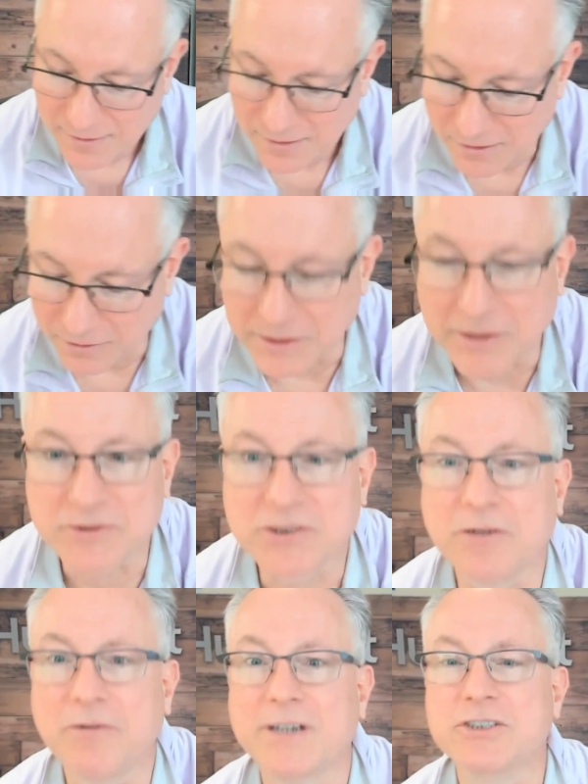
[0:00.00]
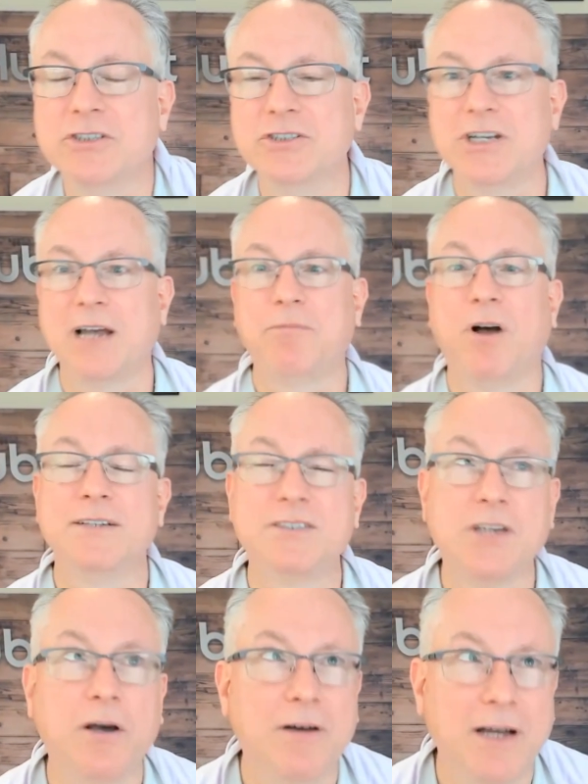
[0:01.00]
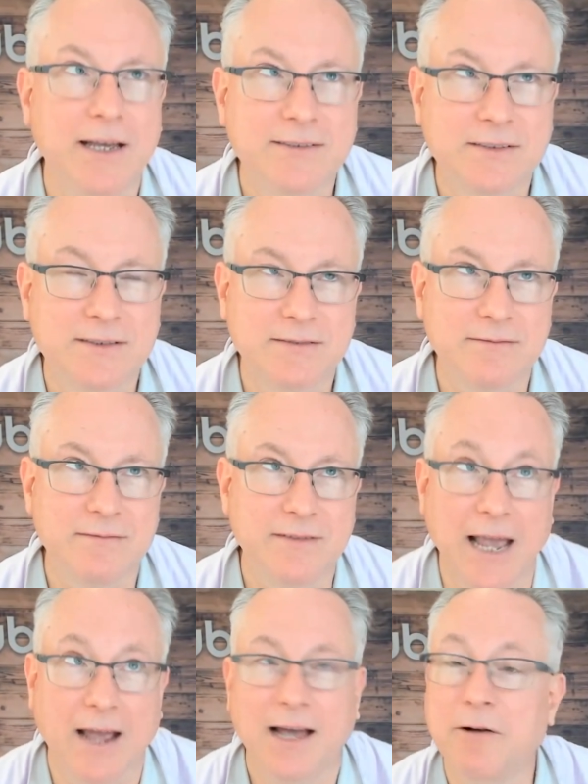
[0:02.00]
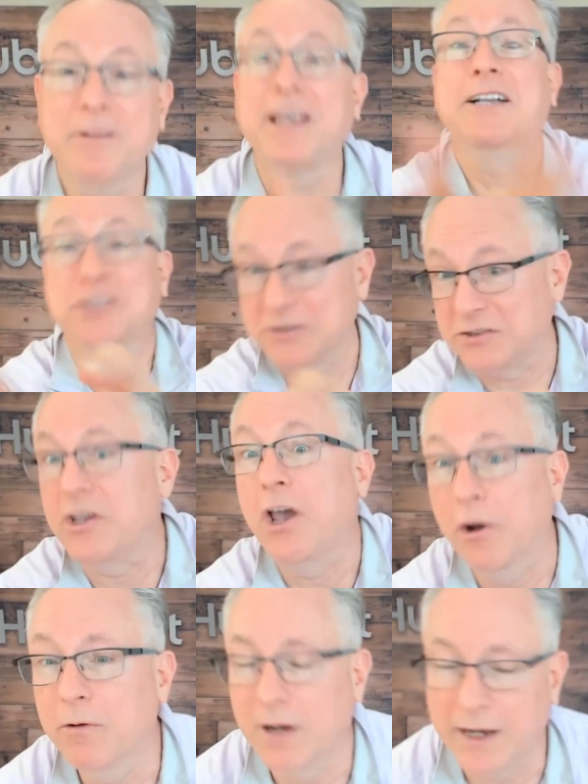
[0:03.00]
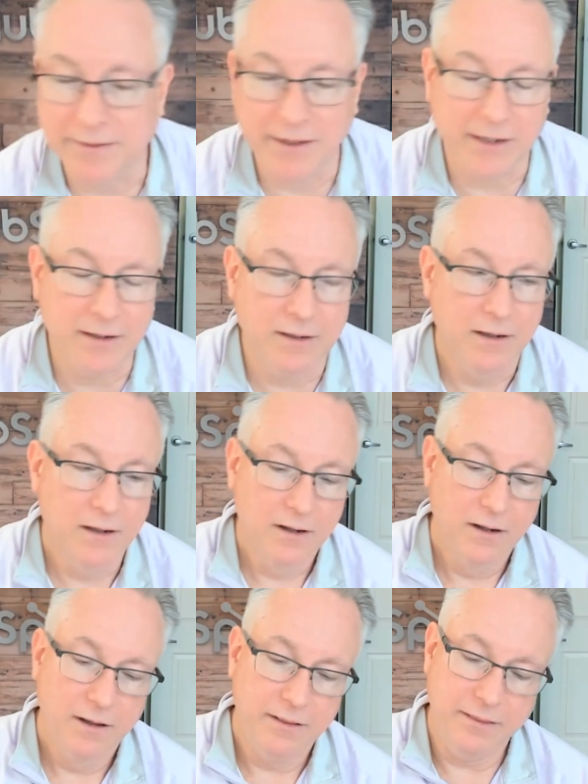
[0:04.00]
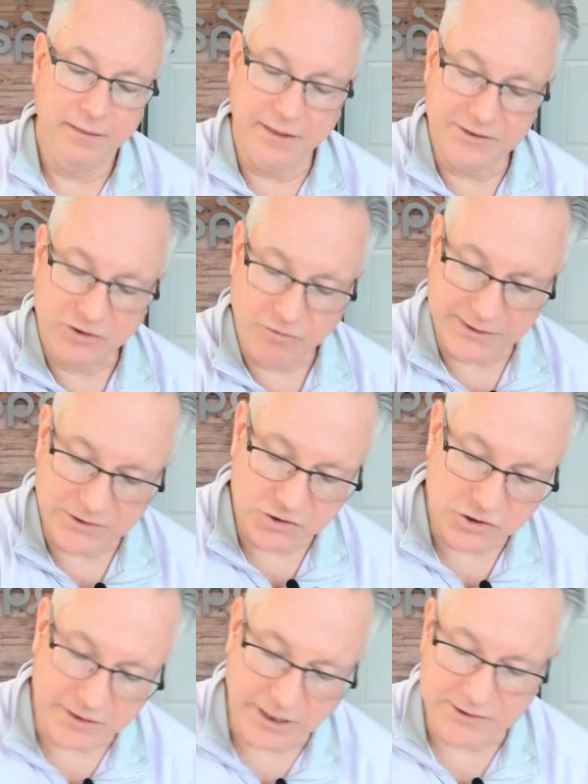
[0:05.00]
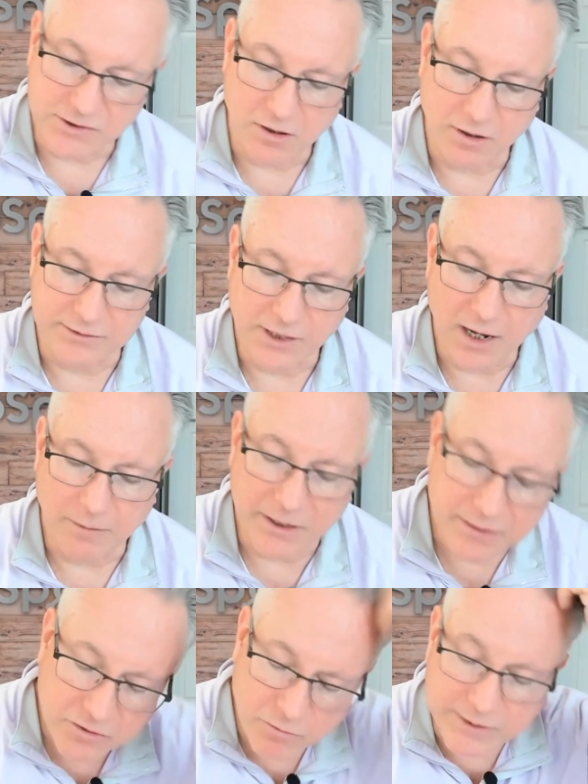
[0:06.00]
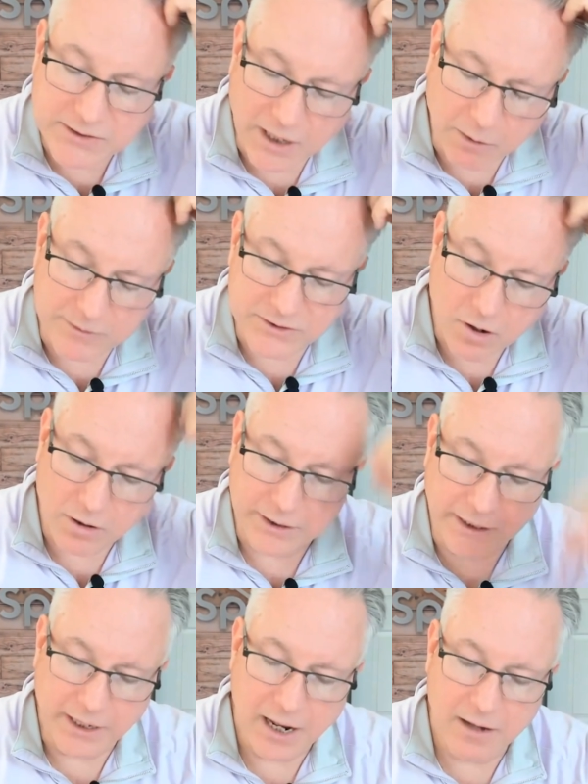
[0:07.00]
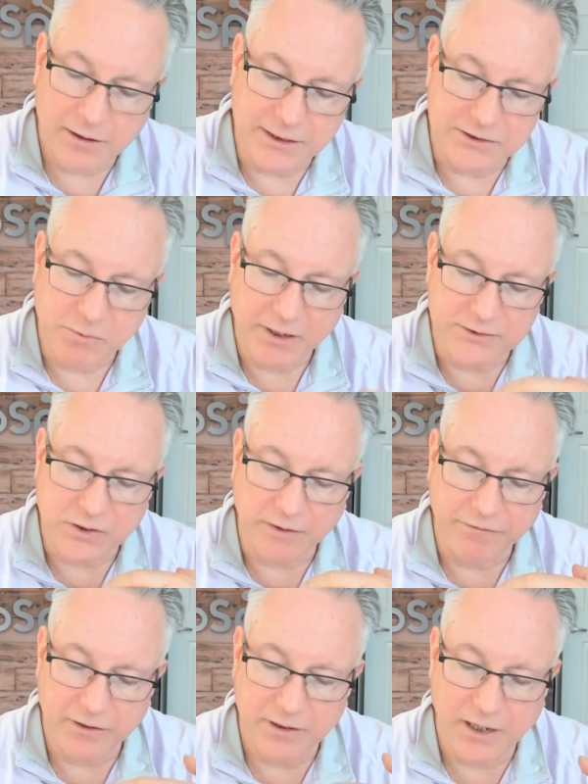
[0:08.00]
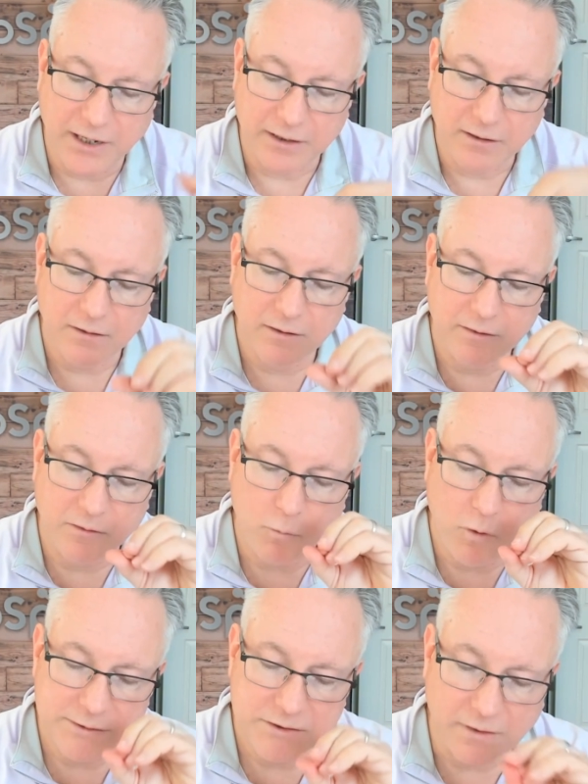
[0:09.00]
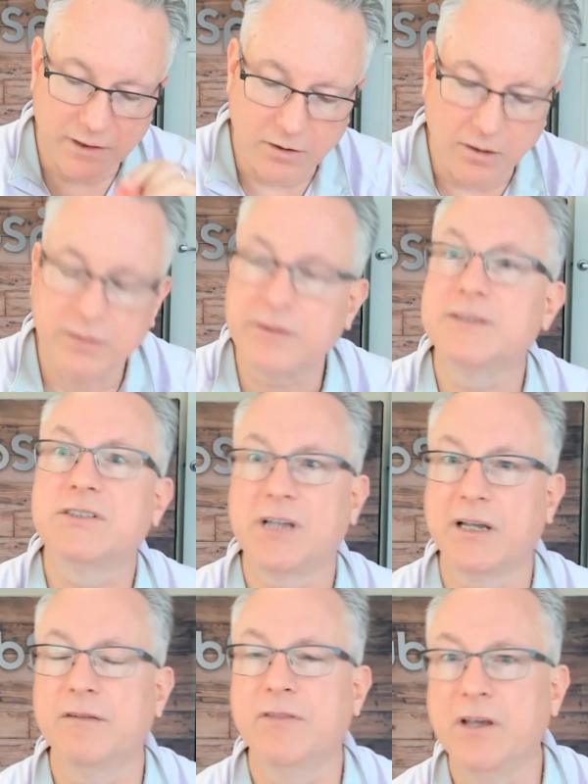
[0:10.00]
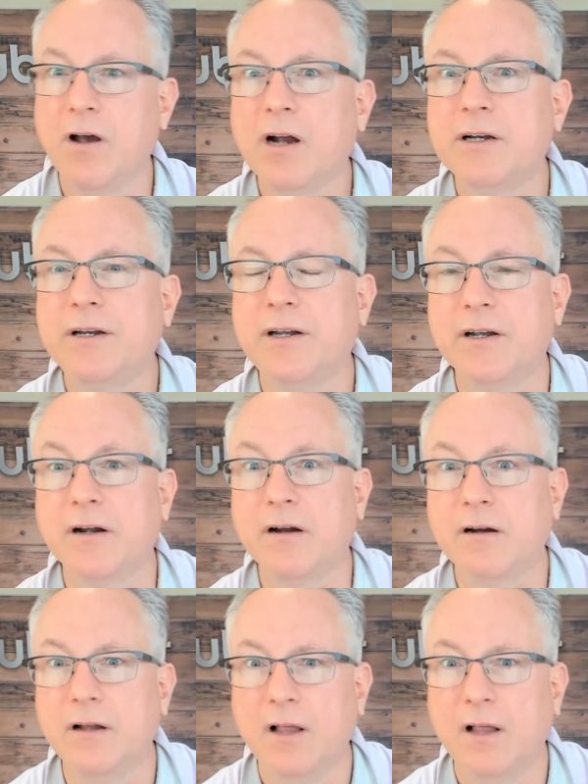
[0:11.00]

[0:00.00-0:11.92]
earlier generation chatbots. So I don't think it's just you. I think this transition takes a long time. I think the reason I was calling it out is because I feel like the ones that are the state of the art here,